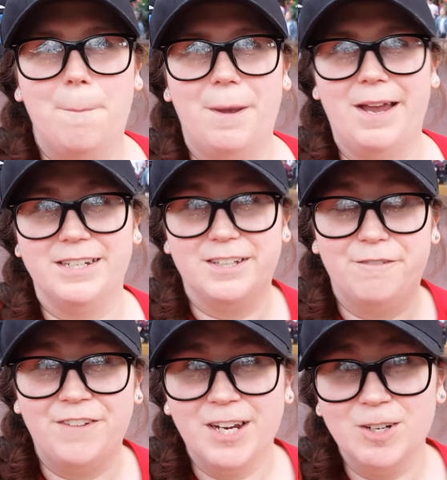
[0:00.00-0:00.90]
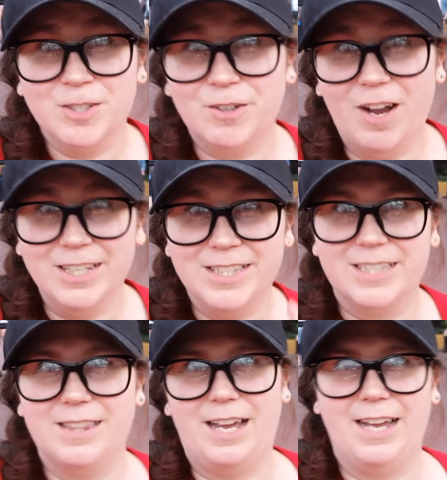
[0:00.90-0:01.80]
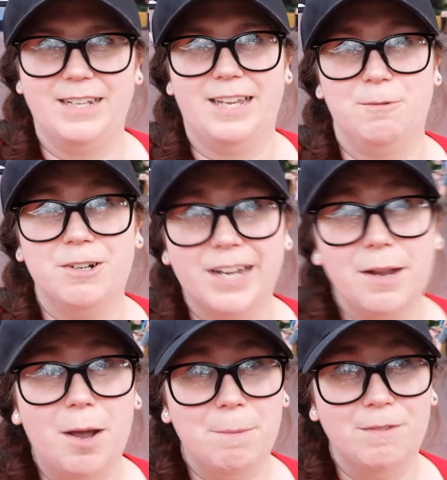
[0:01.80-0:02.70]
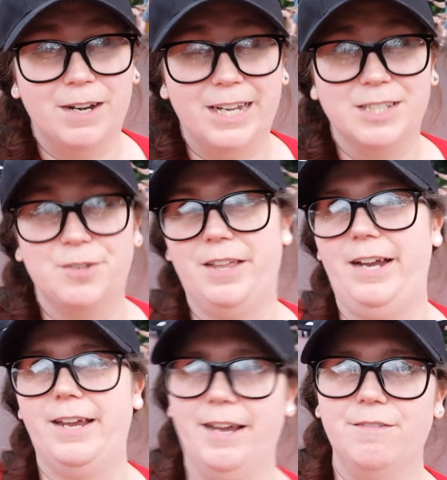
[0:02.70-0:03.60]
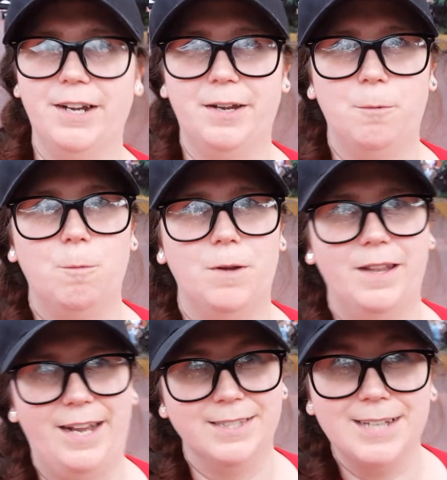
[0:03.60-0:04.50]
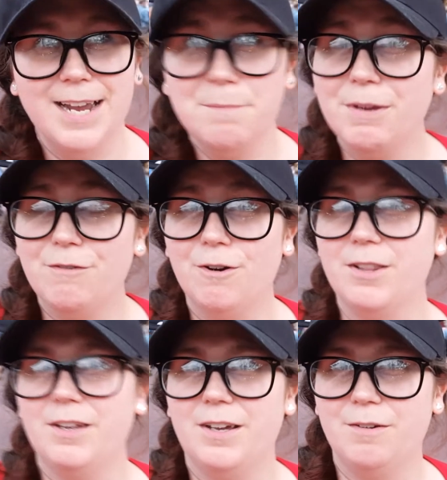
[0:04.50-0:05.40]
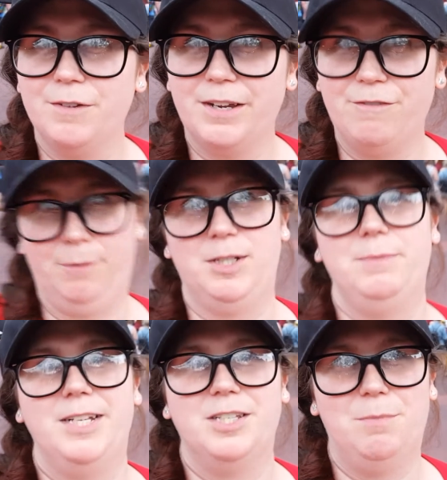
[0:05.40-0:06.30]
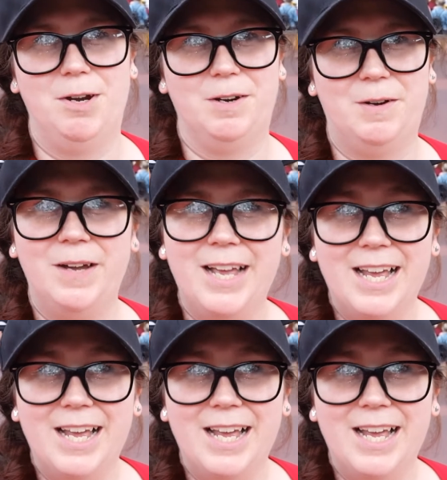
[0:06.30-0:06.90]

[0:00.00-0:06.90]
but fingers crossed that they will get it up and running so that I can ride it one last time before the refurbishment tomorrow.